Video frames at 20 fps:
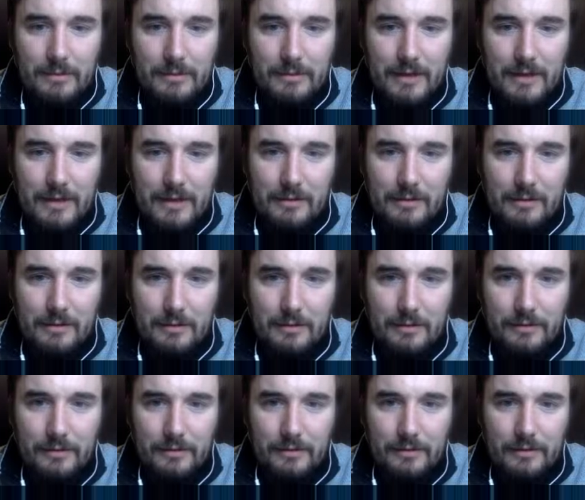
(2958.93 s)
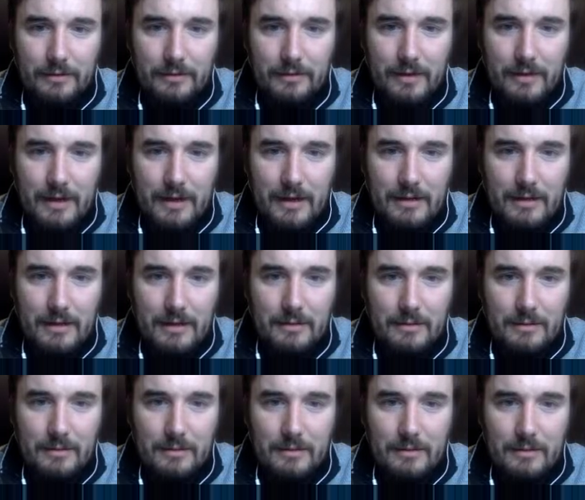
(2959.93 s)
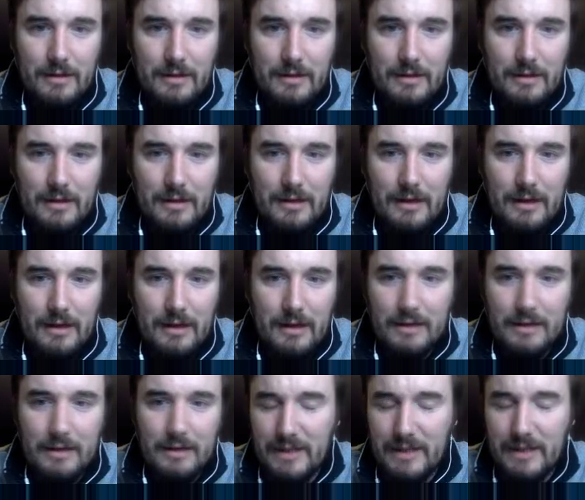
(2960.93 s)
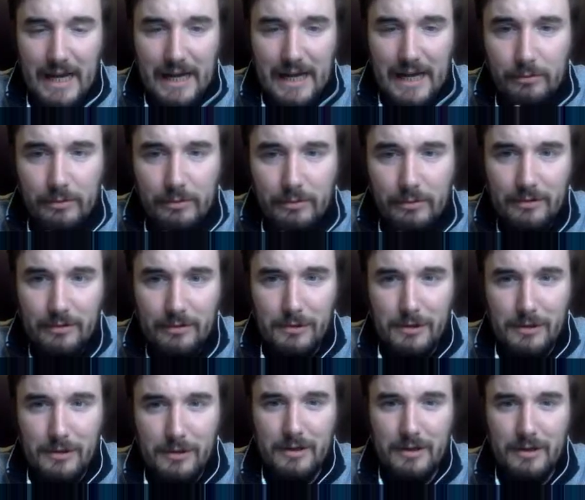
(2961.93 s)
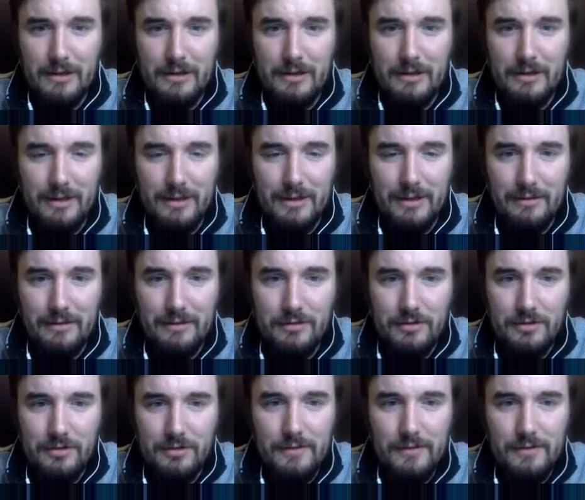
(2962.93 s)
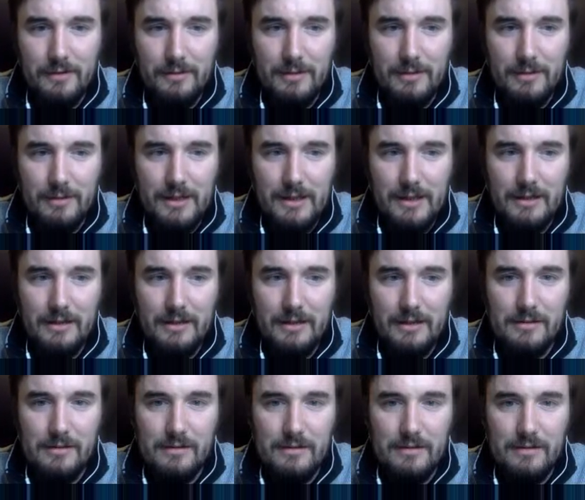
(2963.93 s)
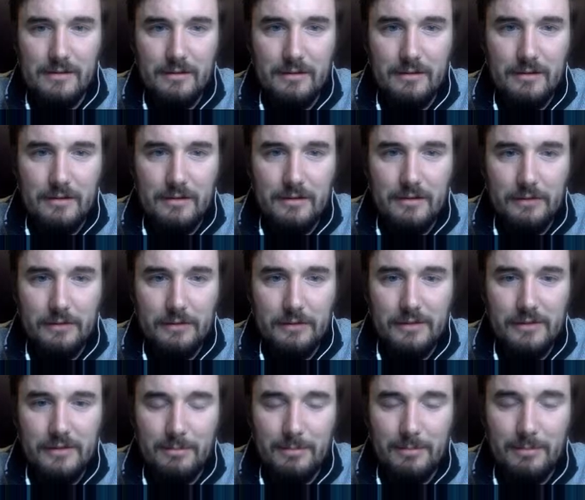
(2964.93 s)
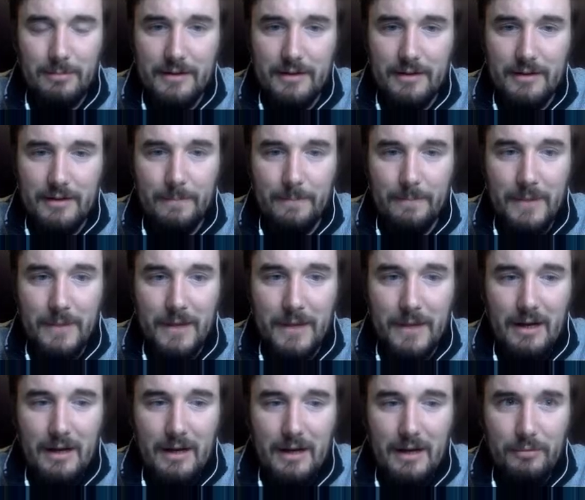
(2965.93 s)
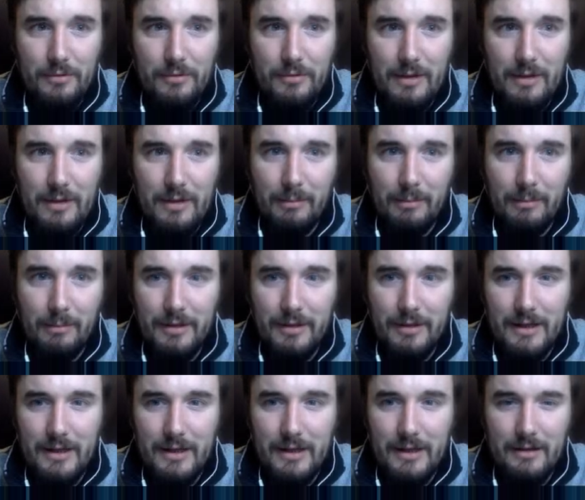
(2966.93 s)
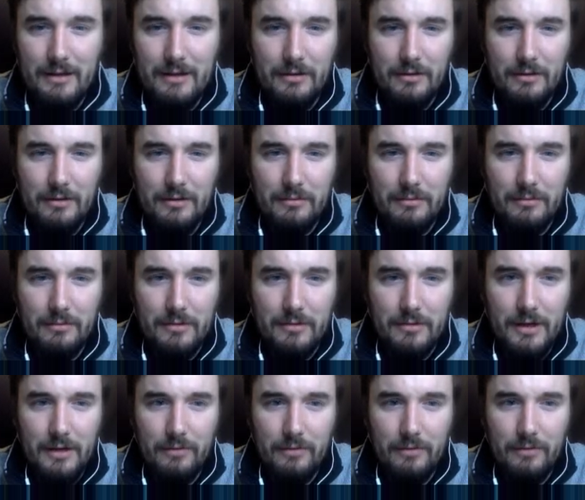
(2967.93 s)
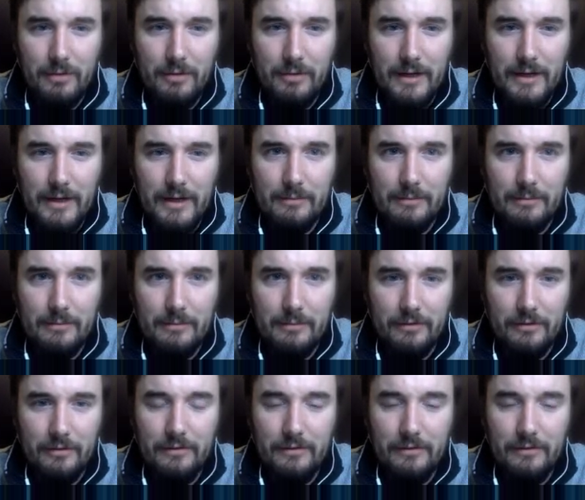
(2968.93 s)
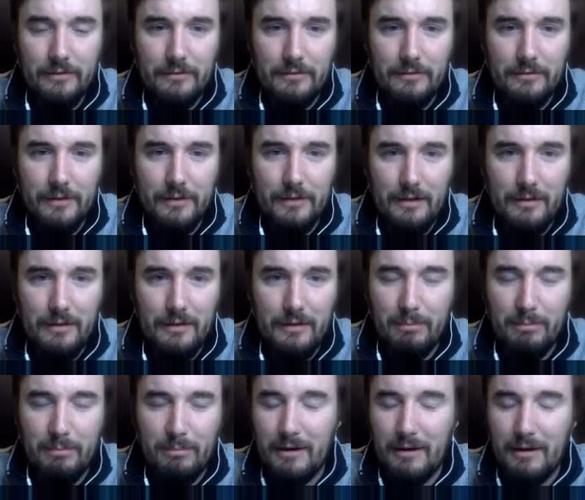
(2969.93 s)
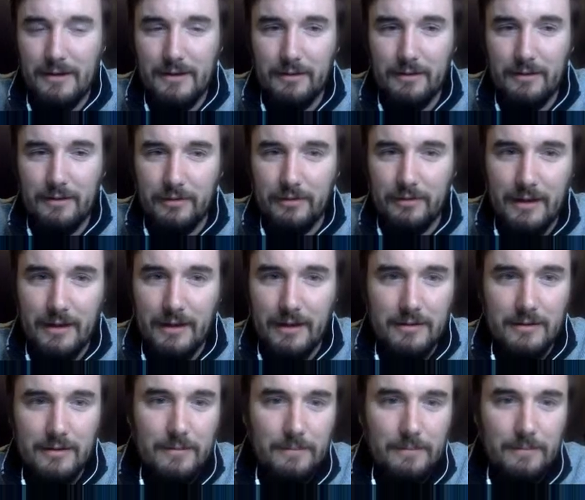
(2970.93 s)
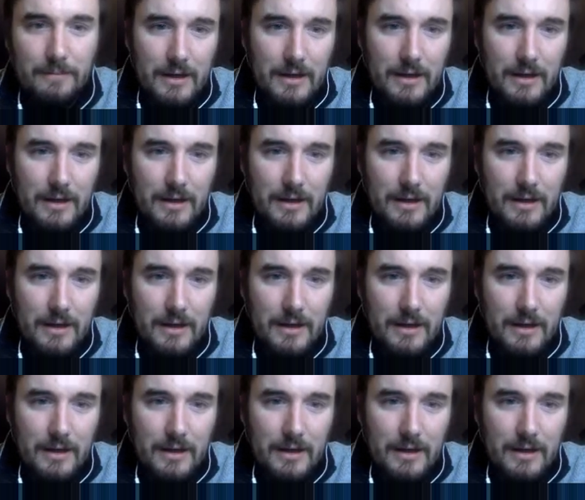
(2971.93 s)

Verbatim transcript: But it's kind of cool to see this guy. It can be anywhere in the water column, but it's choosing to be close to the bottom. Probably, you know, looking for prey items or sensing if there's anything buried in the sand.